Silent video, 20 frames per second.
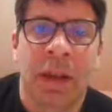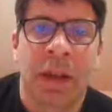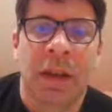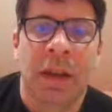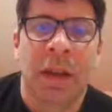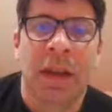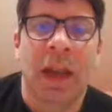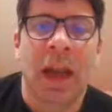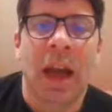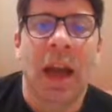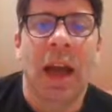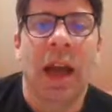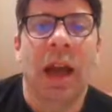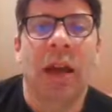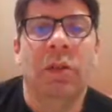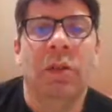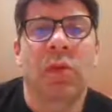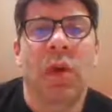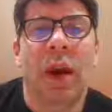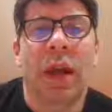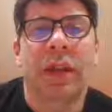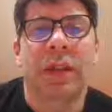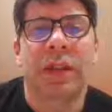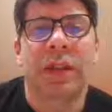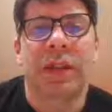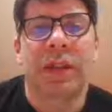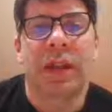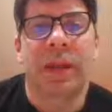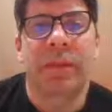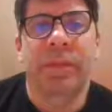Yeah, and
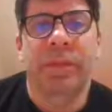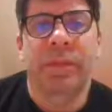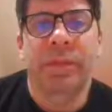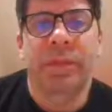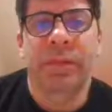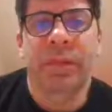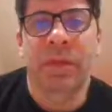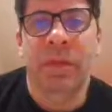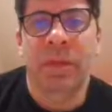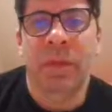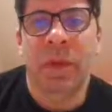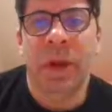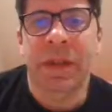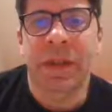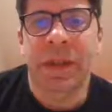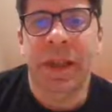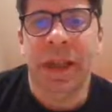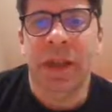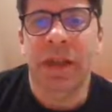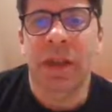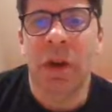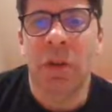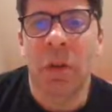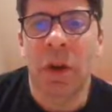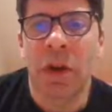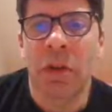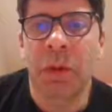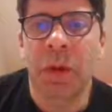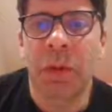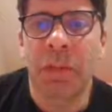white's attacking. So
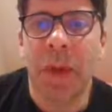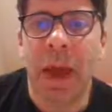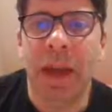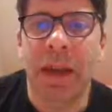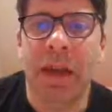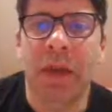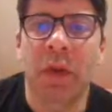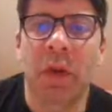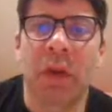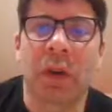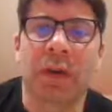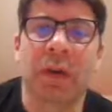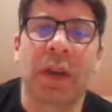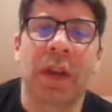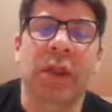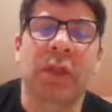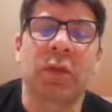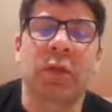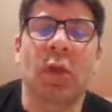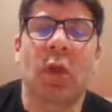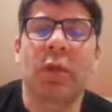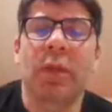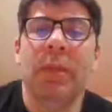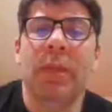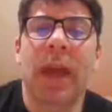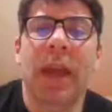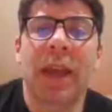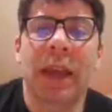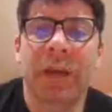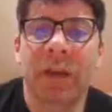what do we make of all of this? What we
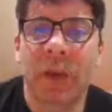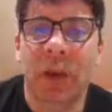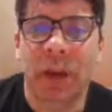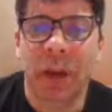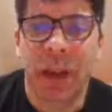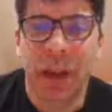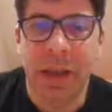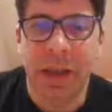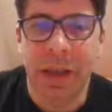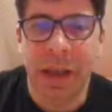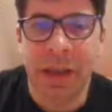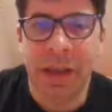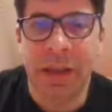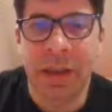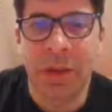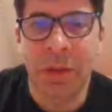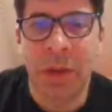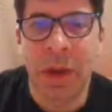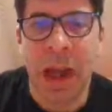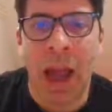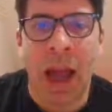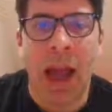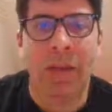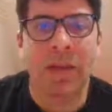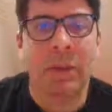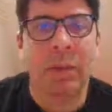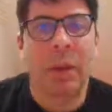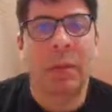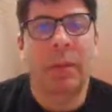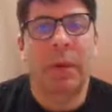make of all of this is that we have
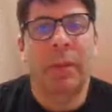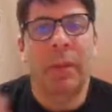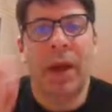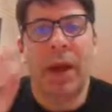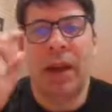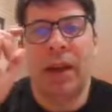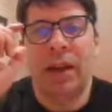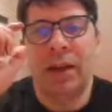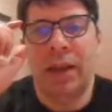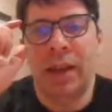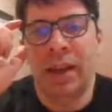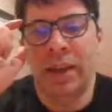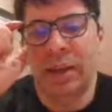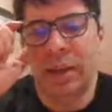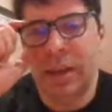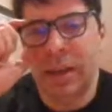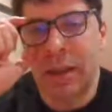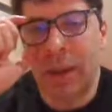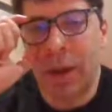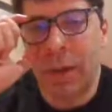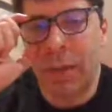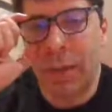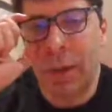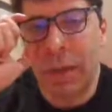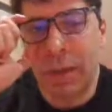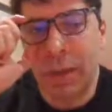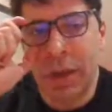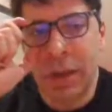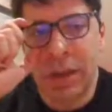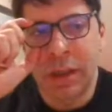to be prepared against this
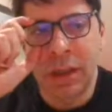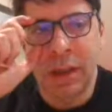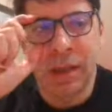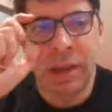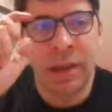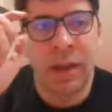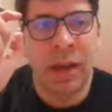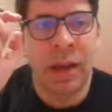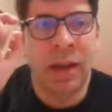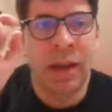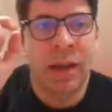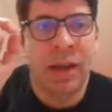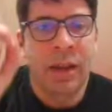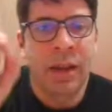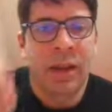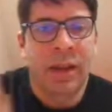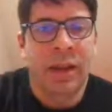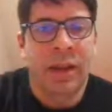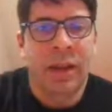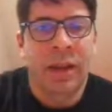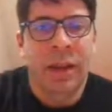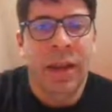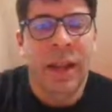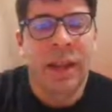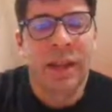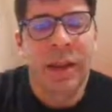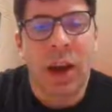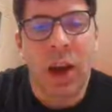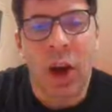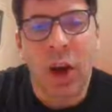gambit because it's a
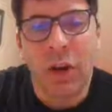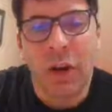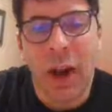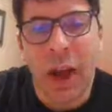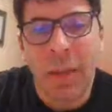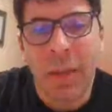horror.